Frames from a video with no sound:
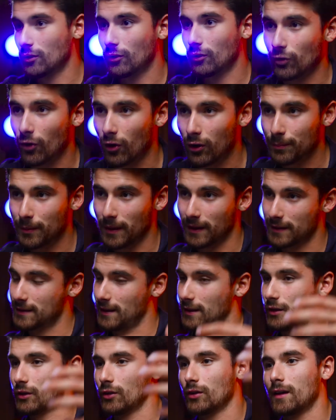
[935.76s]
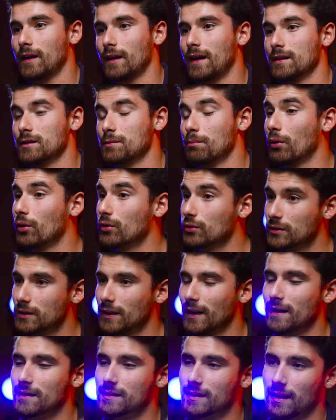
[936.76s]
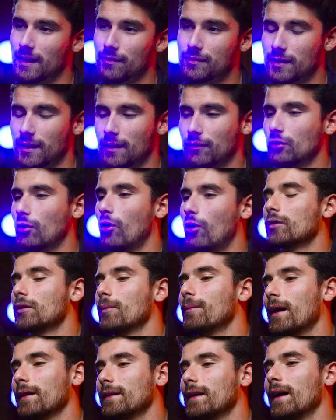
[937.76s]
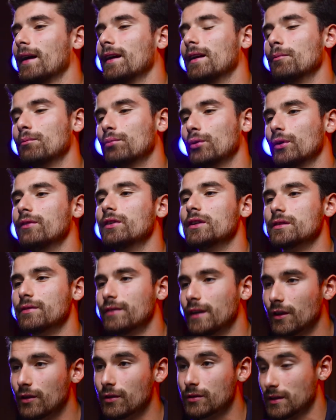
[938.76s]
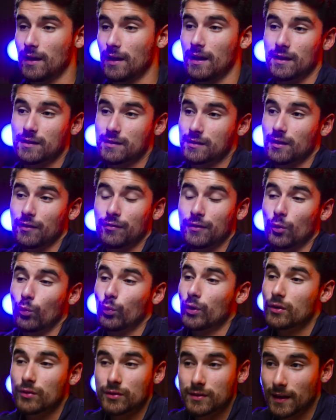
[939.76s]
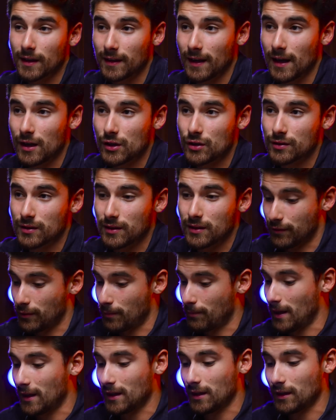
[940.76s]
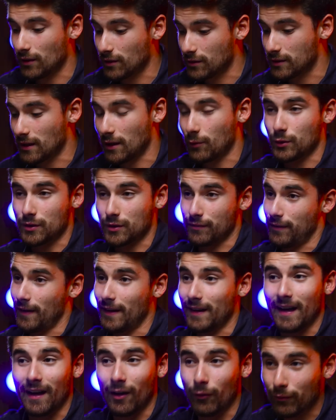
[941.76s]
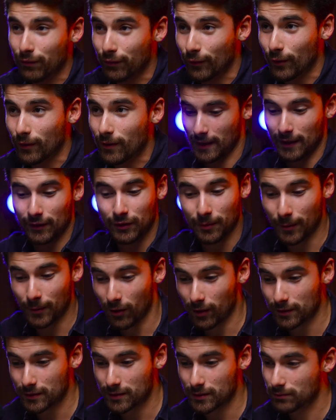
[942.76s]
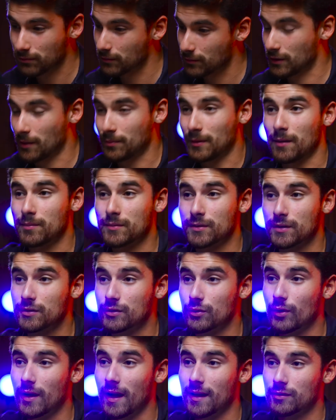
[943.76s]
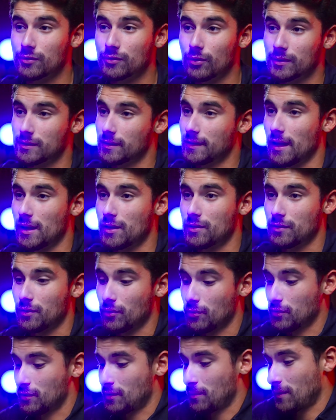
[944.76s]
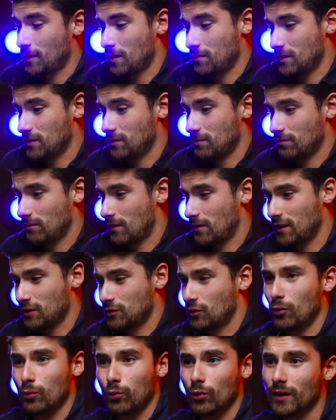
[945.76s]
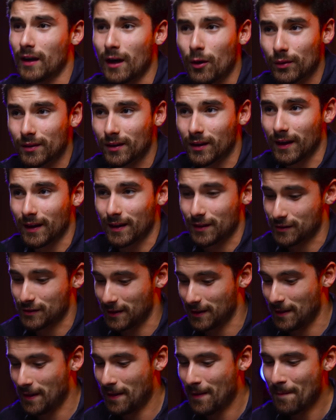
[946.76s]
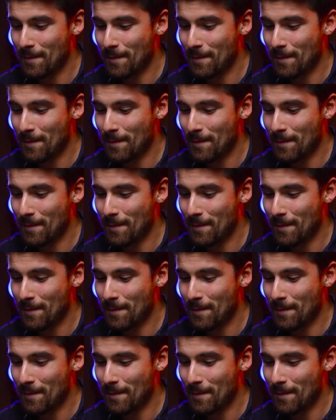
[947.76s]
on top like sending your clients personalized gifts, and I've talked about that in previous videos, and it's stuff that we used at the agency for many years and was very helpful. And to be honest, sometimes, as you guys know, as an agency owner, sometimes things don't work out with clients, and